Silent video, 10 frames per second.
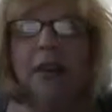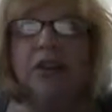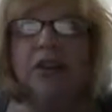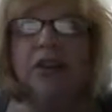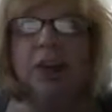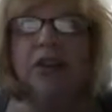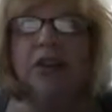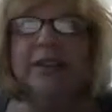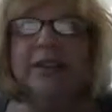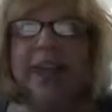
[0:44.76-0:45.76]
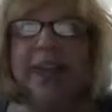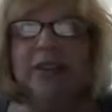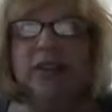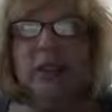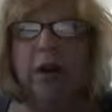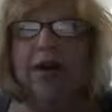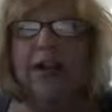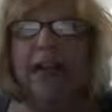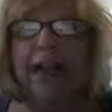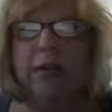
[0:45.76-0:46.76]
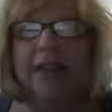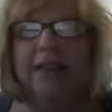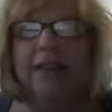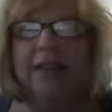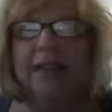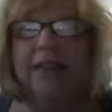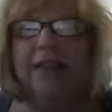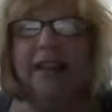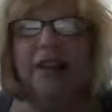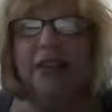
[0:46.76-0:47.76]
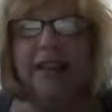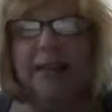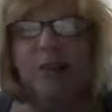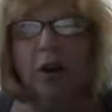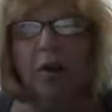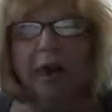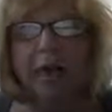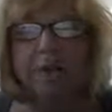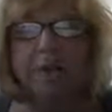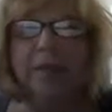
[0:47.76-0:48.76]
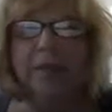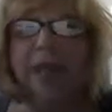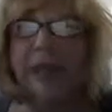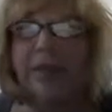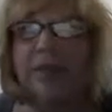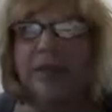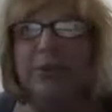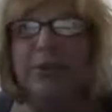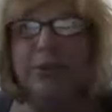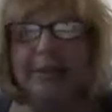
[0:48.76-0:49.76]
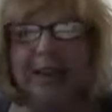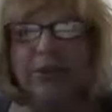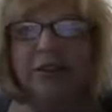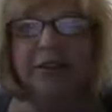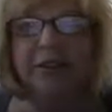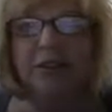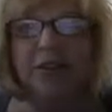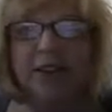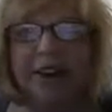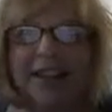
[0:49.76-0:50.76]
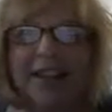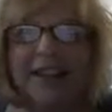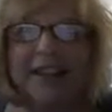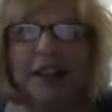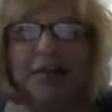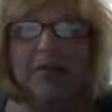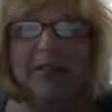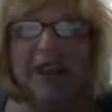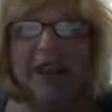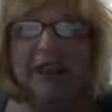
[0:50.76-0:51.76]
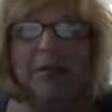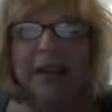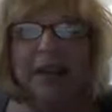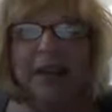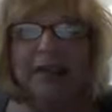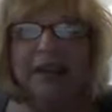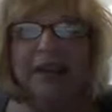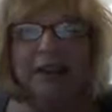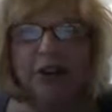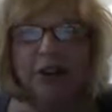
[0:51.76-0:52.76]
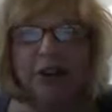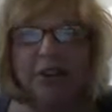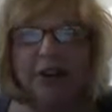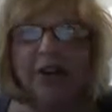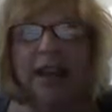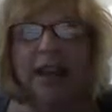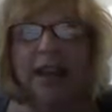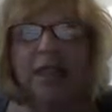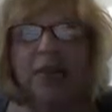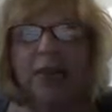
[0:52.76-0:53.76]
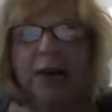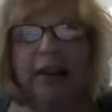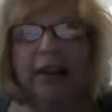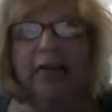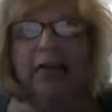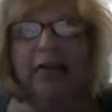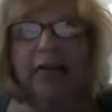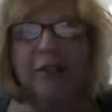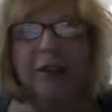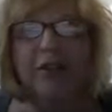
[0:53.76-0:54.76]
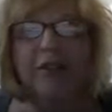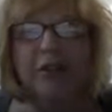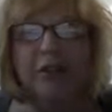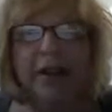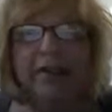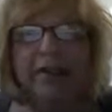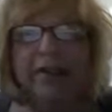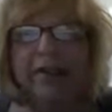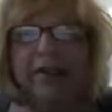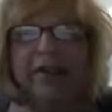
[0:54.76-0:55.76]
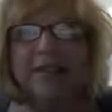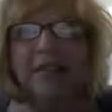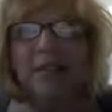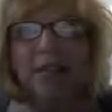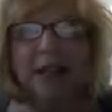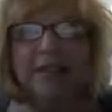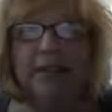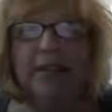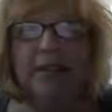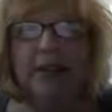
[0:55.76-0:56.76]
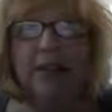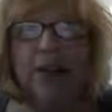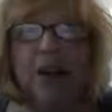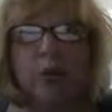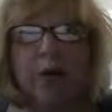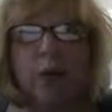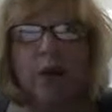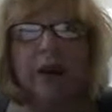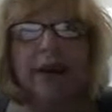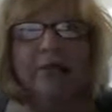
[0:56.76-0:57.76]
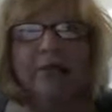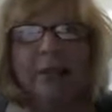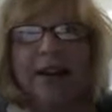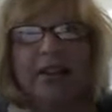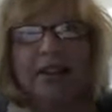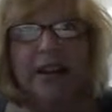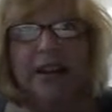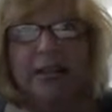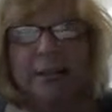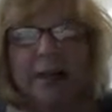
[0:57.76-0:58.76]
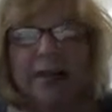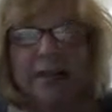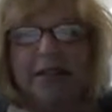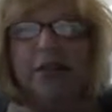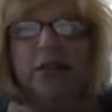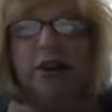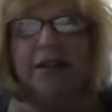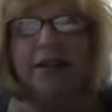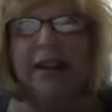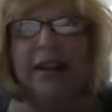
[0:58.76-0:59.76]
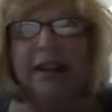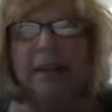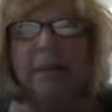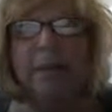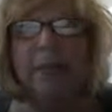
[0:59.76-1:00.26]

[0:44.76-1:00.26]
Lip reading: Structured data is stored in databases in a standardized format. Due to its standardization, this type of data can be easily searched, and the transfer of information between systems is effortless. Recorded information is the basis of structured data.